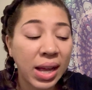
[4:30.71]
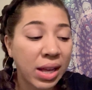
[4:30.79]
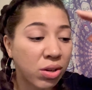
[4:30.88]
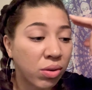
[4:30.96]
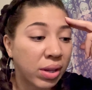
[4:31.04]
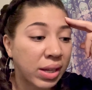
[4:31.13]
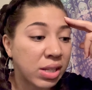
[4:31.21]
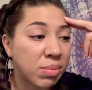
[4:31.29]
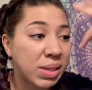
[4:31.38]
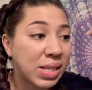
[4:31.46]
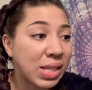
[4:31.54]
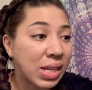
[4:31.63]
I don't like to be
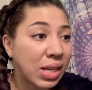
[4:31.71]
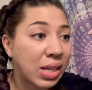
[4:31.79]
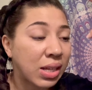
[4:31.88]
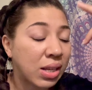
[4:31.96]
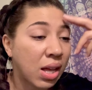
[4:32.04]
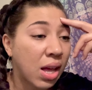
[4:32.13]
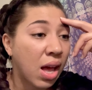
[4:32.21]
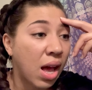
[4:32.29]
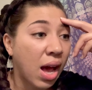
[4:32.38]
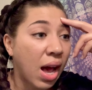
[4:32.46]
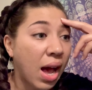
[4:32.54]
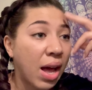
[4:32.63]
seen.
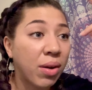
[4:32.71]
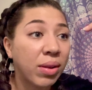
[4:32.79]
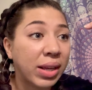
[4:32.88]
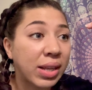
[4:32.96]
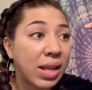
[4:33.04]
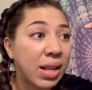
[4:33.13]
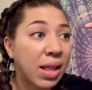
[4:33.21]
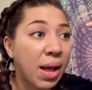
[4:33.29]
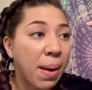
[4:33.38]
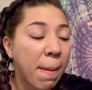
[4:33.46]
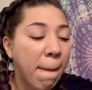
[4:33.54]
I don't like none of that.